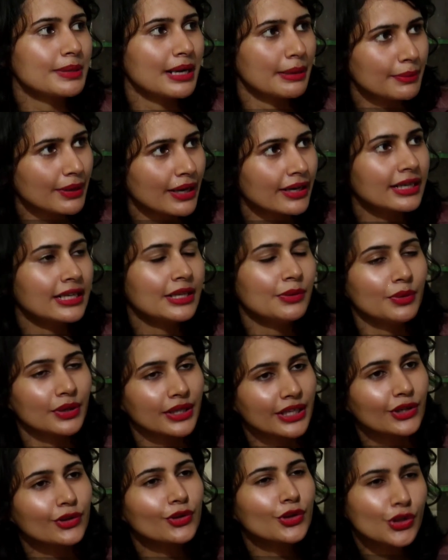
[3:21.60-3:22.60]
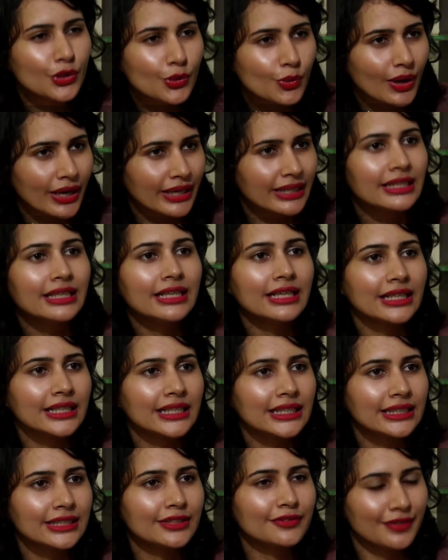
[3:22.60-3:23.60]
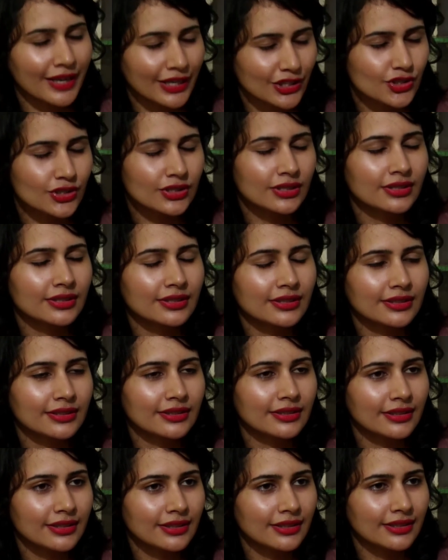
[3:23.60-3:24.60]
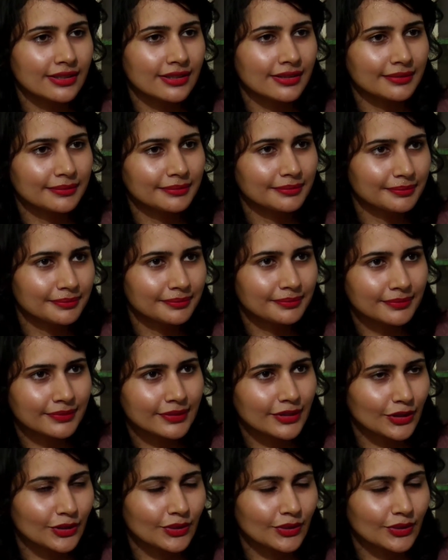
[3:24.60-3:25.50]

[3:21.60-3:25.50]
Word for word: but I'm currently working on a new idea in the fashion you